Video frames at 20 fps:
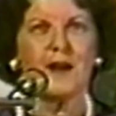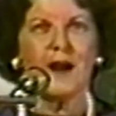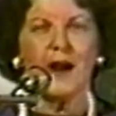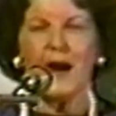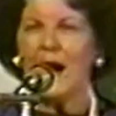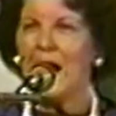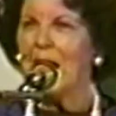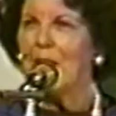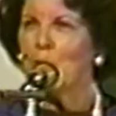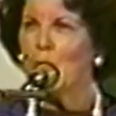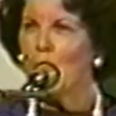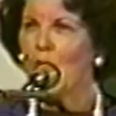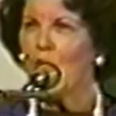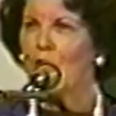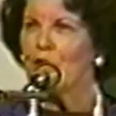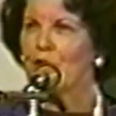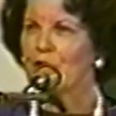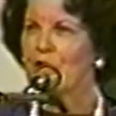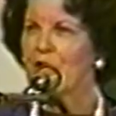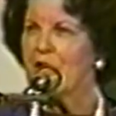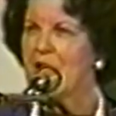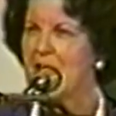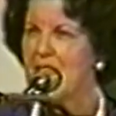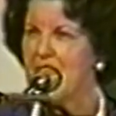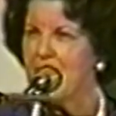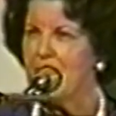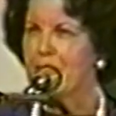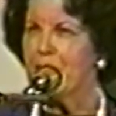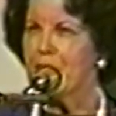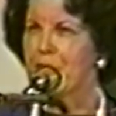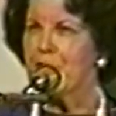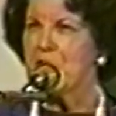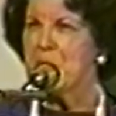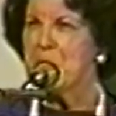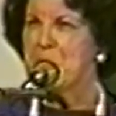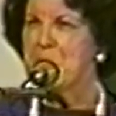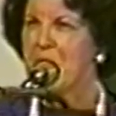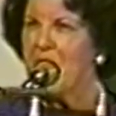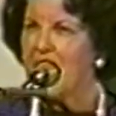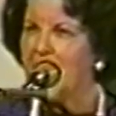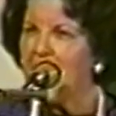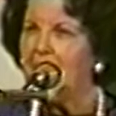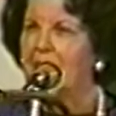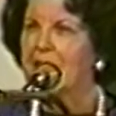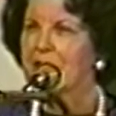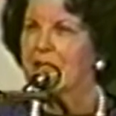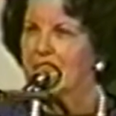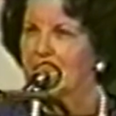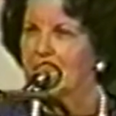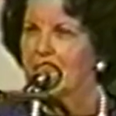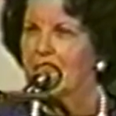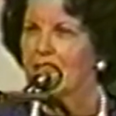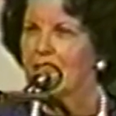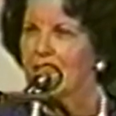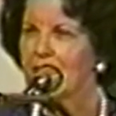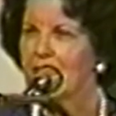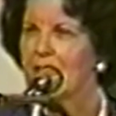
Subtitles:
I want every particle